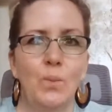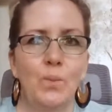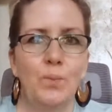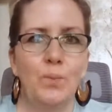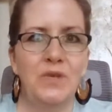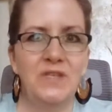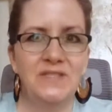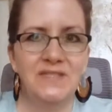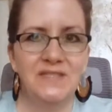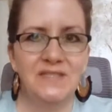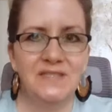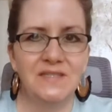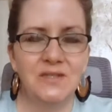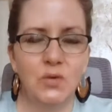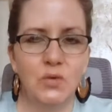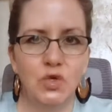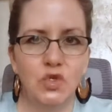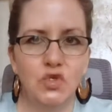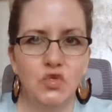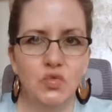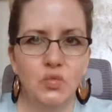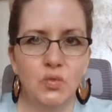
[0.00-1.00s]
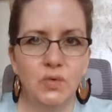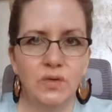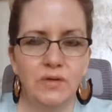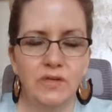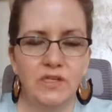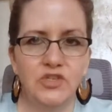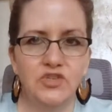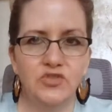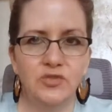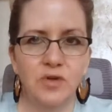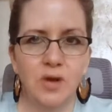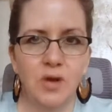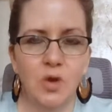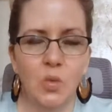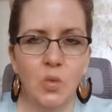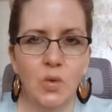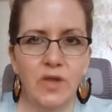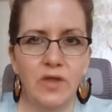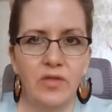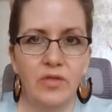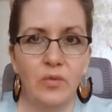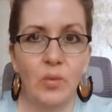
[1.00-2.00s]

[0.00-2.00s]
business owners really struggle with